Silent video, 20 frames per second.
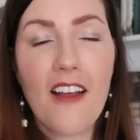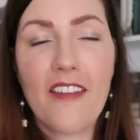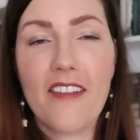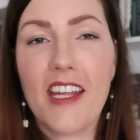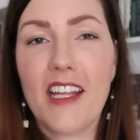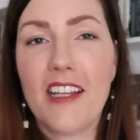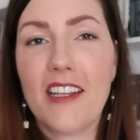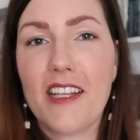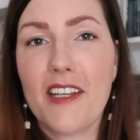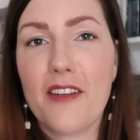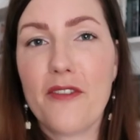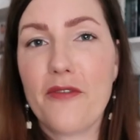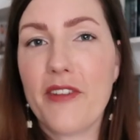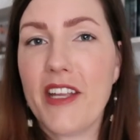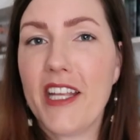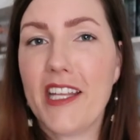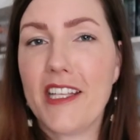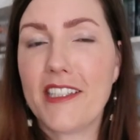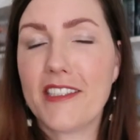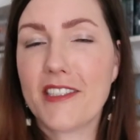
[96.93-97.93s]
They live
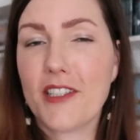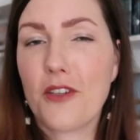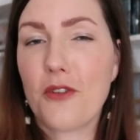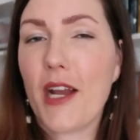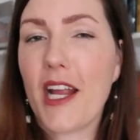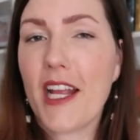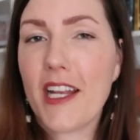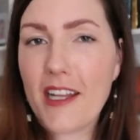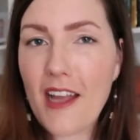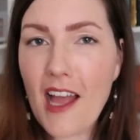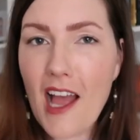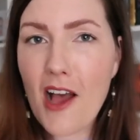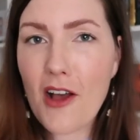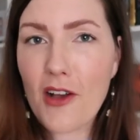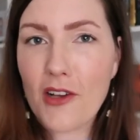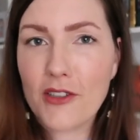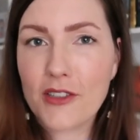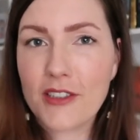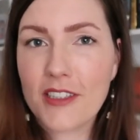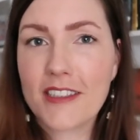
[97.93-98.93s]
in this grand
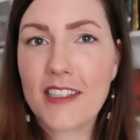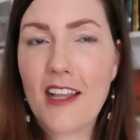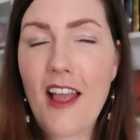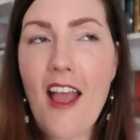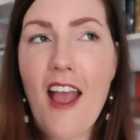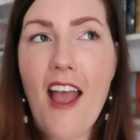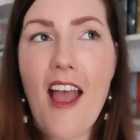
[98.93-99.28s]
house.